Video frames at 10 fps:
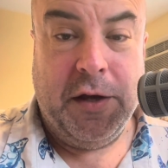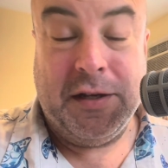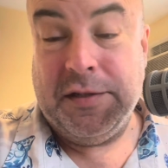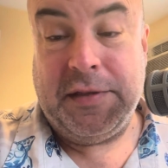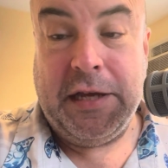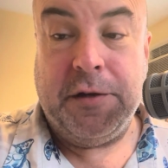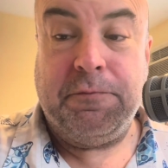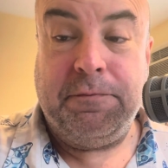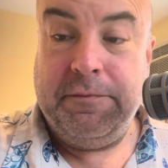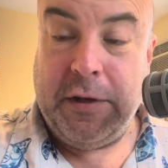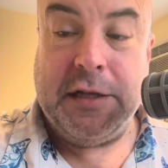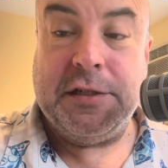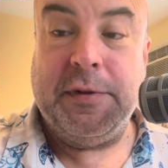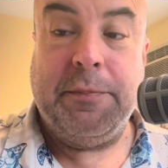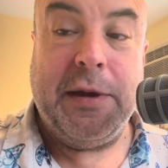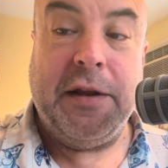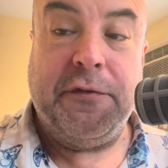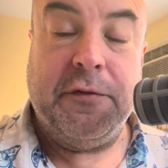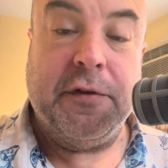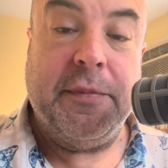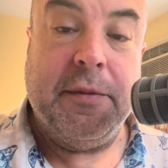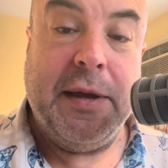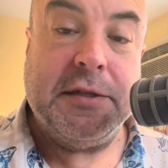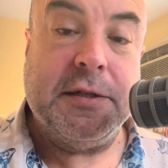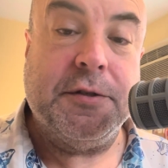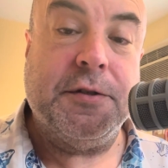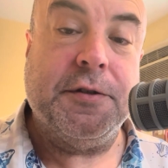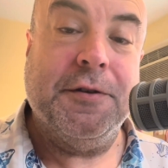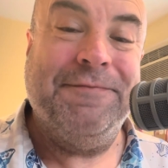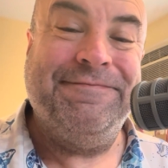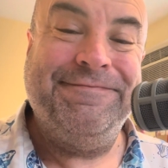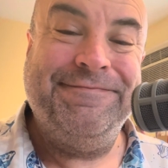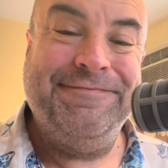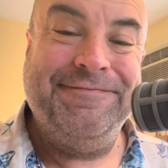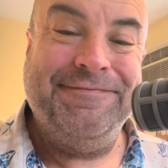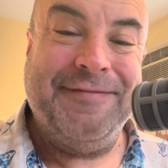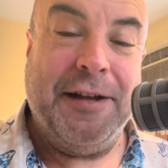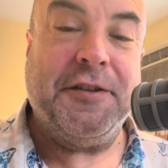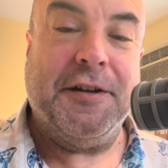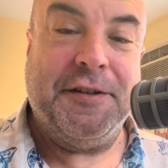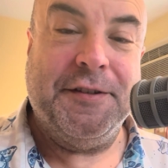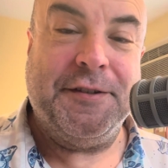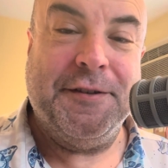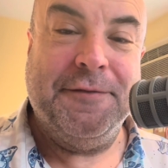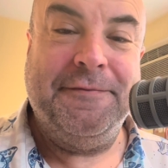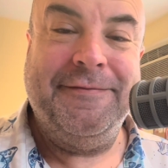because they could possibly benefit from the message too. I'll talk to you soon.